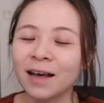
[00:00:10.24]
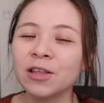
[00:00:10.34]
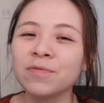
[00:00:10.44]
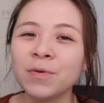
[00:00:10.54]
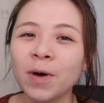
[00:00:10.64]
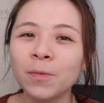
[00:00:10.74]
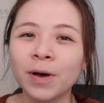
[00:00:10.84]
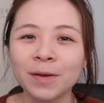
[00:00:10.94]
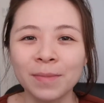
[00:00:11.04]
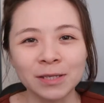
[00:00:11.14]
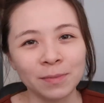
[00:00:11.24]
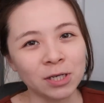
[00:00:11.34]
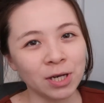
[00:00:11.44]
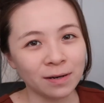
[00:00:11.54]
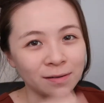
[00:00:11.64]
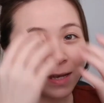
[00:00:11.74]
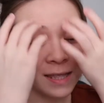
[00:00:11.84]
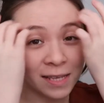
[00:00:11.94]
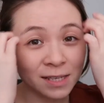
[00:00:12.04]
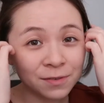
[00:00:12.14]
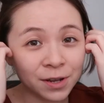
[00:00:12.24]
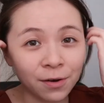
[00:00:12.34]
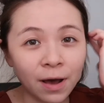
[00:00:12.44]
Hello everyone, welcome back to my channel. In this video,